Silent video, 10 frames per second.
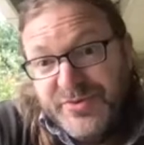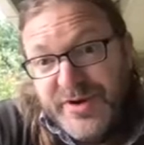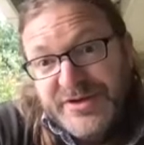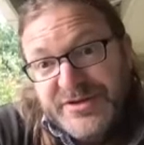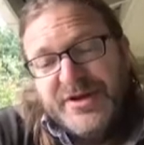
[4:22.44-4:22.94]

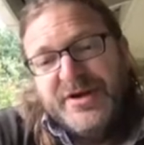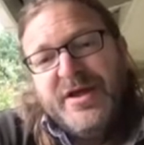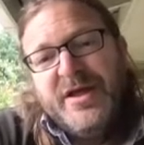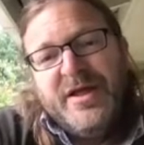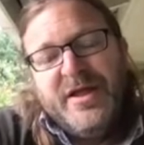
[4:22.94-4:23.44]
reason
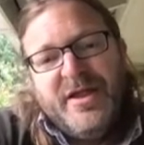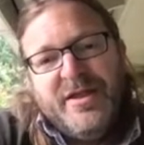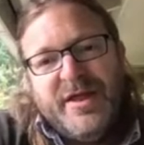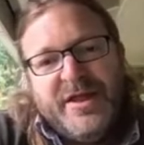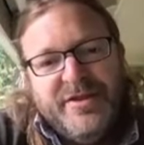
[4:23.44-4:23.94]

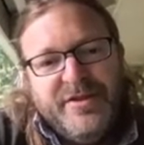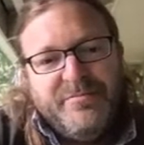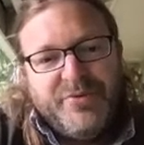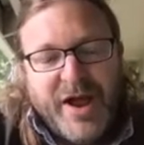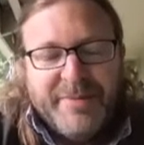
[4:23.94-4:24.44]
that
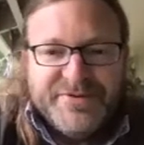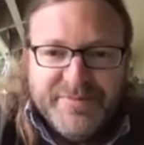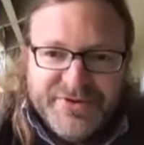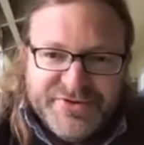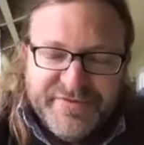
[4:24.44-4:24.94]
perhaps the most